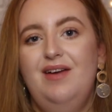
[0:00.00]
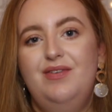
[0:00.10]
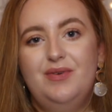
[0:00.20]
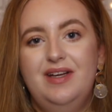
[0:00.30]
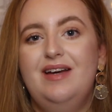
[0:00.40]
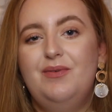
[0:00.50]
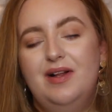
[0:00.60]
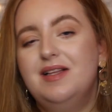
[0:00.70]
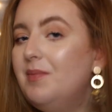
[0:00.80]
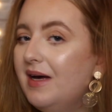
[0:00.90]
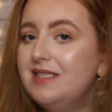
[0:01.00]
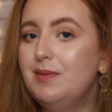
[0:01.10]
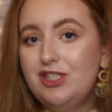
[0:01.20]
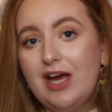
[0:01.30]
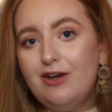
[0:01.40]
Hi everyone and welcome back to
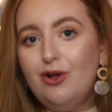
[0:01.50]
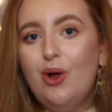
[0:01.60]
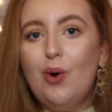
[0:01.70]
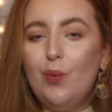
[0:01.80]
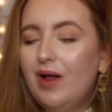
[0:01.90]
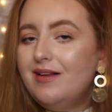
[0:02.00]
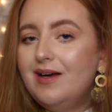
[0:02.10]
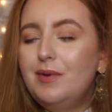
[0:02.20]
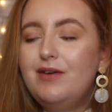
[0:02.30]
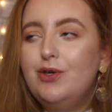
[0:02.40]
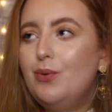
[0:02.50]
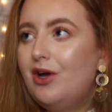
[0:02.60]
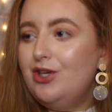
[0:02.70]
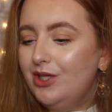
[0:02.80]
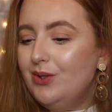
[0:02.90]
my channel or welcome if you
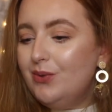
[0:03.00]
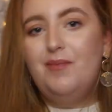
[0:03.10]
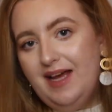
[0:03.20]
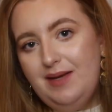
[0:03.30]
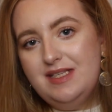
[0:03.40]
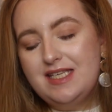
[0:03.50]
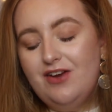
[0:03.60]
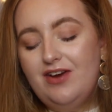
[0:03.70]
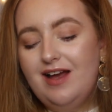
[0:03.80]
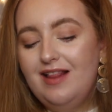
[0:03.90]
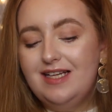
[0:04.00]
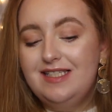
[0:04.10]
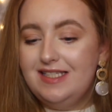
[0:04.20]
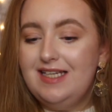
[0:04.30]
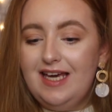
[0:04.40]
are new. My name is Kyrielle and
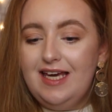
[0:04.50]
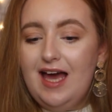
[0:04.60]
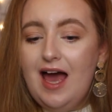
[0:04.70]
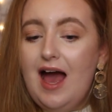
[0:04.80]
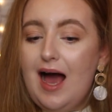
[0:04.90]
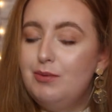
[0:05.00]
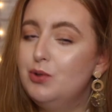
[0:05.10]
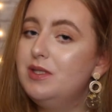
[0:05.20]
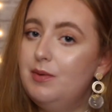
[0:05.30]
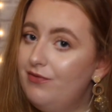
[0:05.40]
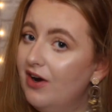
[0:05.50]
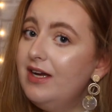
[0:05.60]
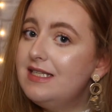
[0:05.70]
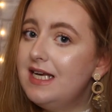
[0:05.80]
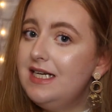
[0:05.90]
today I'm doing something very
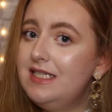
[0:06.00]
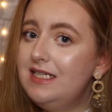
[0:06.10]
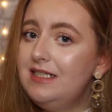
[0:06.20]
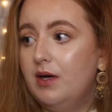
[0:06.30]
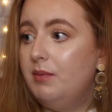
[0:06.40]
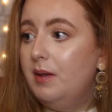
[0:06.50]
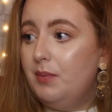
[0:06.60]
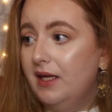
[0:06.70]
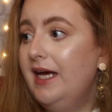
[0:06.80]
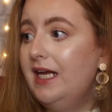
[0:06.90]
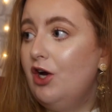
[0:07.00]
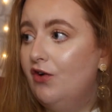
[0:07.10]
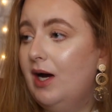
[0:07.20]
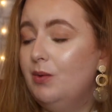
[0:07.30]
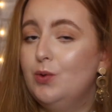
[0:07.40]
exciting. I'm going to be playing
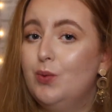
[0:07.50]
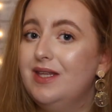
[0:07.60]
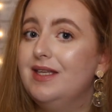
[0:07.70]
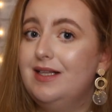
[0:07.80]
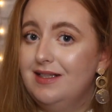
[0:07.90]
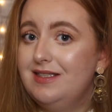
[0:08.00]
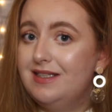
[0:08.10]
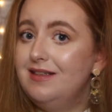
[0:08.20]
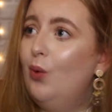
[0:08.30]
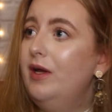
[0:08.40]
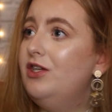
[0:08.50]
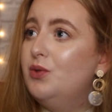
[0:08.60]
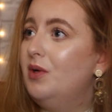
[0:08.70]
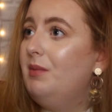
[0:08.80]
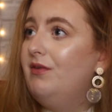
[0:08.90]
around with the glitter which
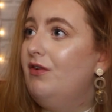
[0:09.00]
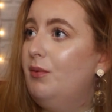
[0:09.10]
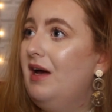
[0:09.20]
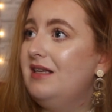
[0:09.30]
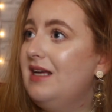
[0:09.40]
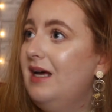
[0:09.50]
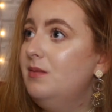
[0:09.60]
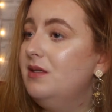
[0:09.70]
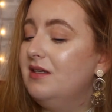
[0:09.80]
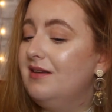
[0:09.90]
is one of my favourite pastimes